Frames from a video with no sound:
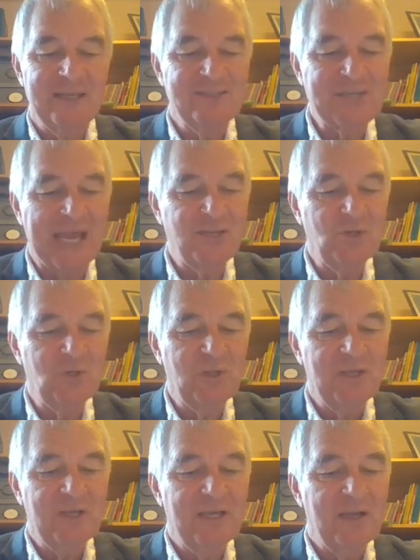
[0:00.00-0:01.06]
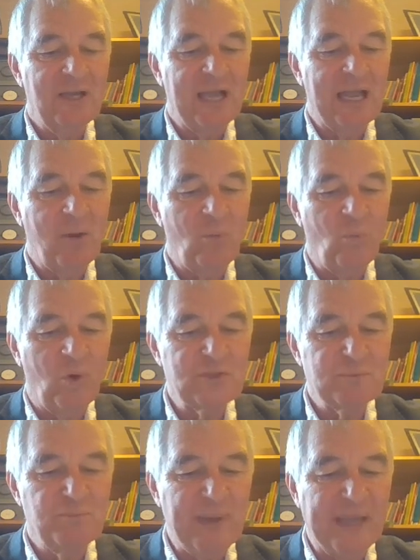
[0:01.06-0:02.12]
Daniel
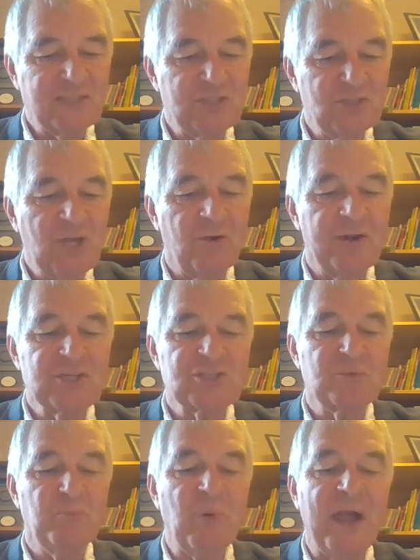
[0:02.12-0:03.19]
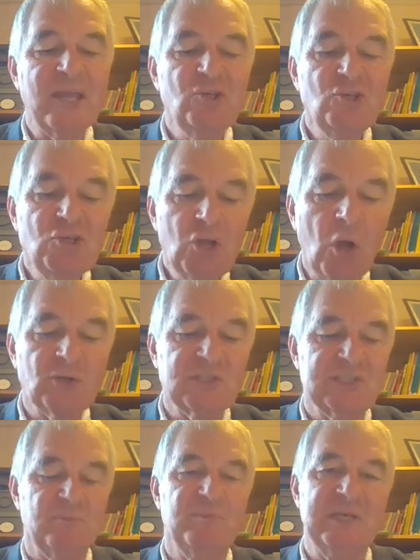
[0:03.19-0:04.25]
was better nourished by not
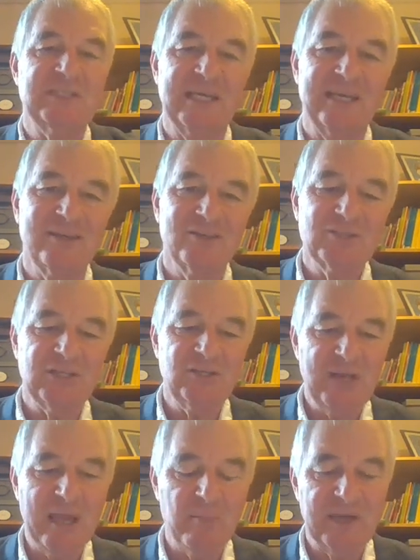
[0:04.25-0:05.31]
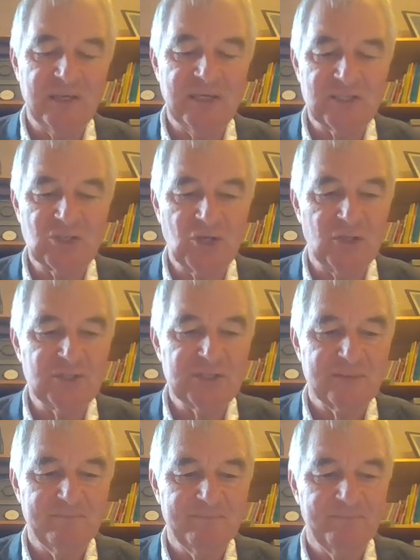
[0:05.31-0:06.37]
submitting to Neb and his
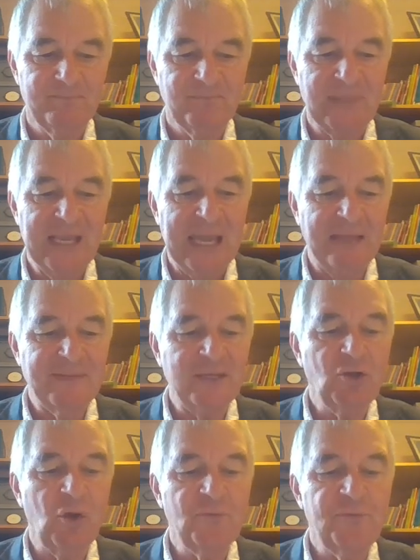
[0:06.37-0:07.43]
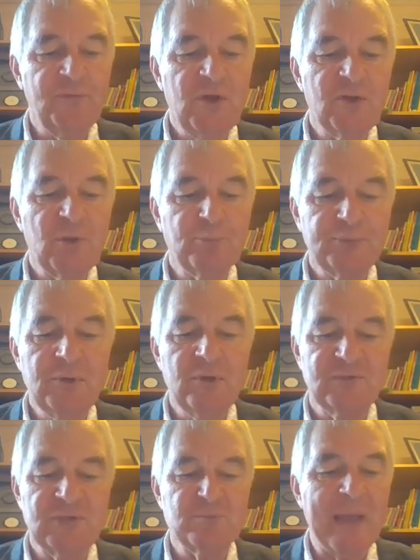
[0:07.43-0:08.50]
gods. And then God further
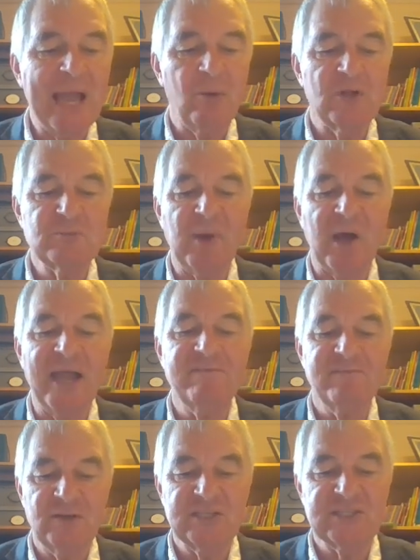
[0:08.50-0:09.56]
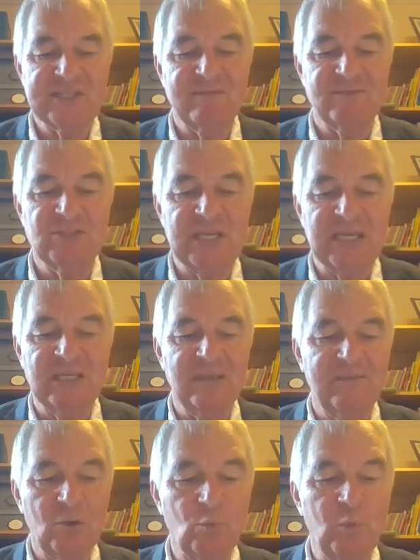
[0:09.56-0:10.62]
proved his powers by verse 17,
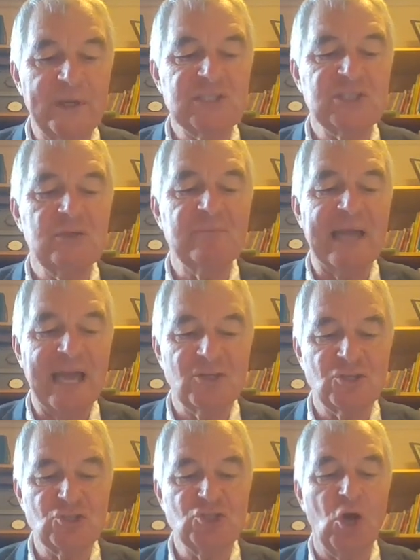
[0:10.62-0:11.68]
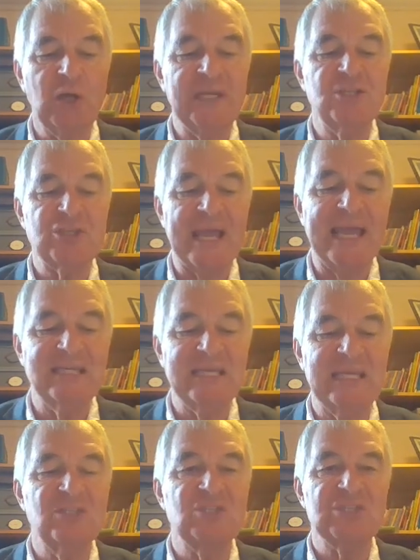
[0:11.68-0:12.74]
giving wisdom and knowledge and
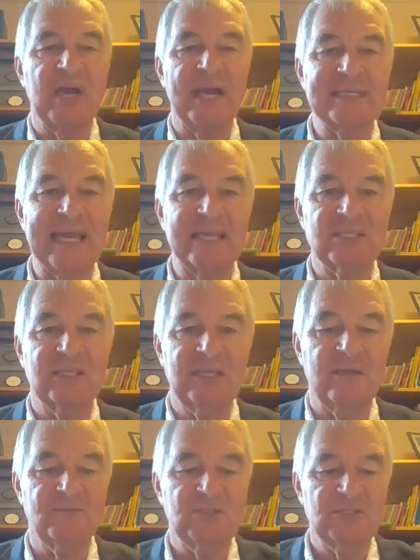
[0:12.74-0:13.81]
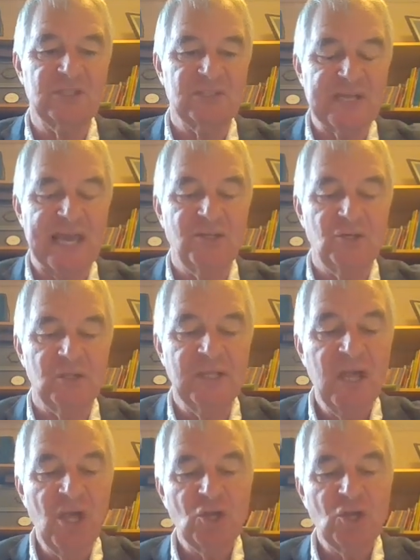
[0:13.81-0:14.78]
insight as a gift to Daniel.